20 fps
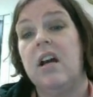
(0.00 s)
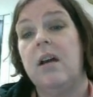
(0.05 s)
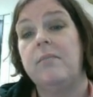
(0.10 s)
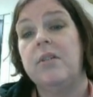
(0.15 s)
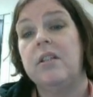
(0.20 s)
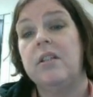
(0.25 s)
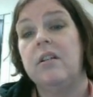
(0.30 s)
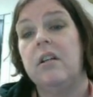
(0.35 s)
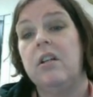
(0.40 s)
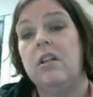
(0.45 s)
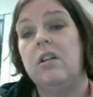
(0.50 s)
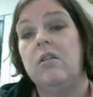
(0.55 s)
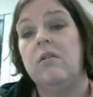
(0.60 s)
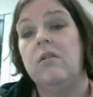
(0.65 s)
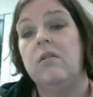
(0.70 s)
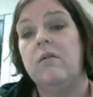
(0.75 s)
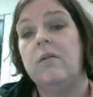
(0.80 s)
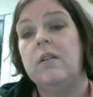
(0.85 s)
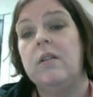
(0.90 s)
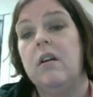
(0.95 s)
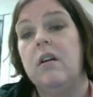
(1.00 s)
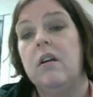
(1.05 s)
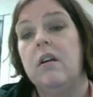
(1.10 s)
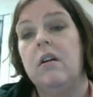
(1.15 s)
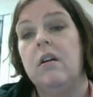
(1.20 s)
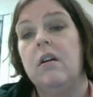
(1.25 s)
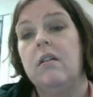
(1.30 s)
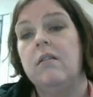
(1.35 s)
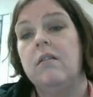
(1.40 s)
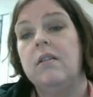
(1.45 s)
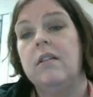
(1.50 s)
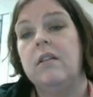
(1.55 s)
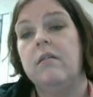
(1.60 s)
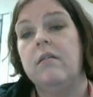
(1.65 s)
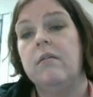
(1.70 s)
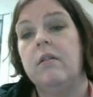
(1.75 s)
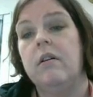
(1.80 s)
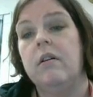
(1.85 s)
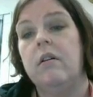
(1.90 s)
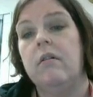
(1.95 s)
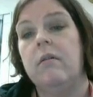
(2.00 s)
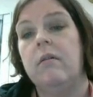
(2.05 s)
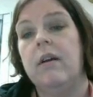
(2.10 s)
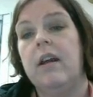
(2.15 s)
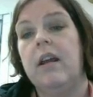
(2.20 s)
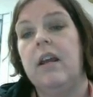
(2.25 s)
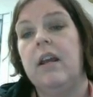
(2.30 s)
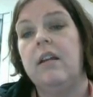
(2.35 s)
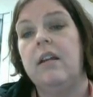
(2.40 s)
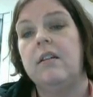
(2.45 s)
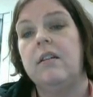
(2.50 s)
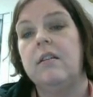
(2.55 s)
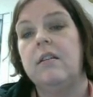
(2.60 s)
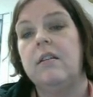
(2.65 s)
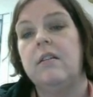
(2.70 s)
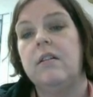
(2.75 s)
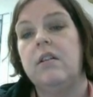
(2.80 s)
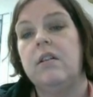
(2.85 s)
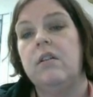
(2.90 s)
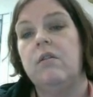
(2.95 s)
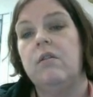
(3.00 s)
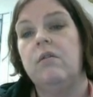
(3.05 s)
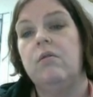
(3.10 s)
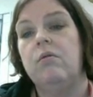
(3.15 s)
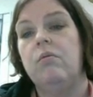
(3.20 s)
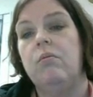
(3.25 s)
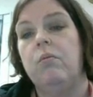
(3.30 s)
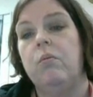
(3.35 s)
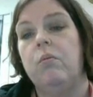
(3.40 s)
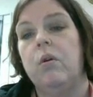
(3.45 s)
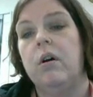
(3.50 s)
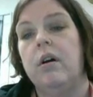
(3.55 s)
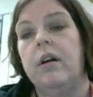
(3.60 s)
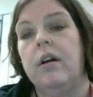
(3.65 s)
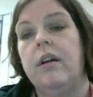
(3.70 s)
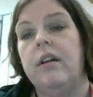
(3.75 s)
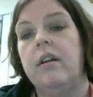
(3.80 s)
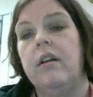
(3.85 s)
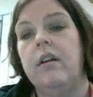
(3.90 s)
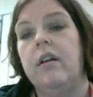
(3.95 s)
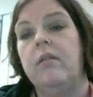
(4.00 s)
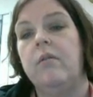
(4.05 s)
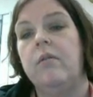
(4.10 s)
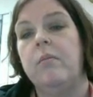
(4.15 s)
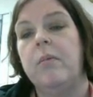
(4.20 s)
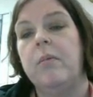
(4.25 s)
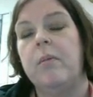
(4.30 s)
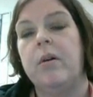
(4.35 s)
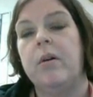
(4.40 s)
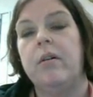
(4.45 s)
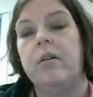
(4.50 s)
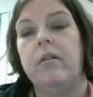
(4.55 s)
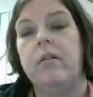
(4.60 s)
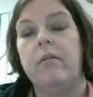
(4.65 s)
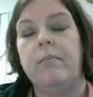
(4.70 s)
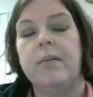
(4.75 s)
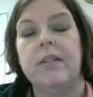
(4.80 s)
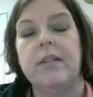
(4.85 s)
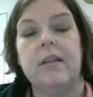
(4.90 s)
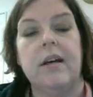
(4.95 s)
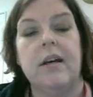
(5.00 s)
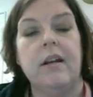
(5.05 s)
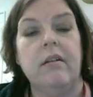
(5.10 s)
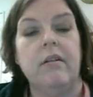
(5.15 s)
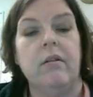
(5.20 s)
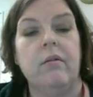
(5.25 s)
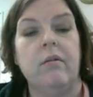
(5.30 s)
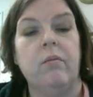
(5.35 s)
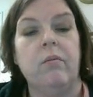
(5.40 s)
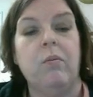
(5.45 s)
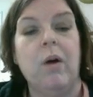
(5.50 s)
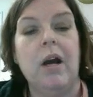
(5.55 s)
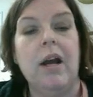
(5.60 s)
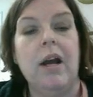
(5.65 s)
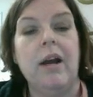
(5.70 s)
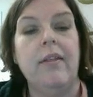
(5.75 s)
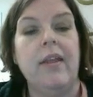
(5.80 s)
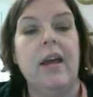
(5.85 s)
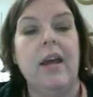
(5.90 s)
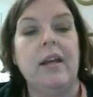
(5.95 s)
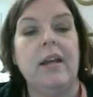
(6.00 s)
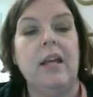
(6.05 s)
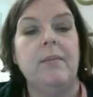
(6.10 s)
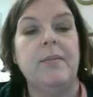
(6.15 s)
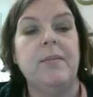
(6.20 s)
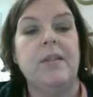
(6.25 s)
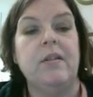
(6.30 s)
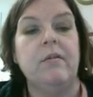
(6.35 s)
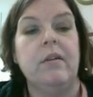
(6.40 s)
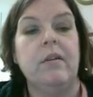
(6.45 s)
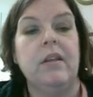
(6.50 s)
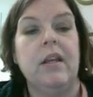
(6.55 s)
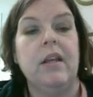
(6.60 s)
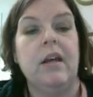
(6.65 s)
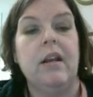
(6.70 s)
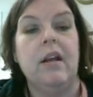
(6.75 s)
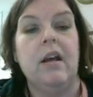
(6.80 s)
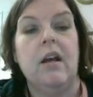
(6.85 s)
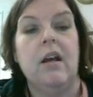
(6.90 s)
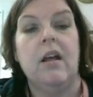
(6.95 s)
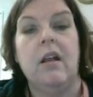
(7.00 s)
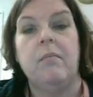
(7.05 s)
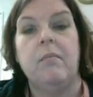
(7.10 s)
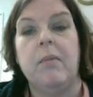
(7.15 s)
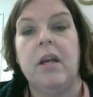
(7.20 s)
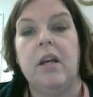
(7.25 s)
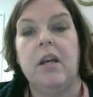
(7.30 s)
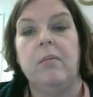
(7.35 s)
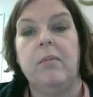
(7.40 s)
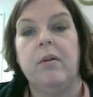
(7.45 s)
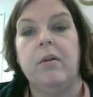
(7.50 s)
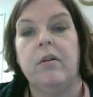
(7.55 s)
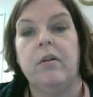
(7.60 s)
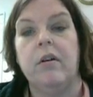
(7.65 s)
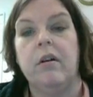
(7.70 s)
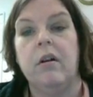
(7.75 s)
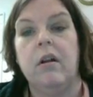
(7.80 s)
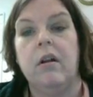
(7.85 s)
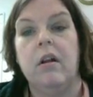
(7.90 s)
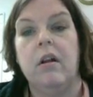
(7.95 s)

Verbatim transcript: I'm just going to use 0821. And remember, oops, I don't know why that keeps doing that on my computer,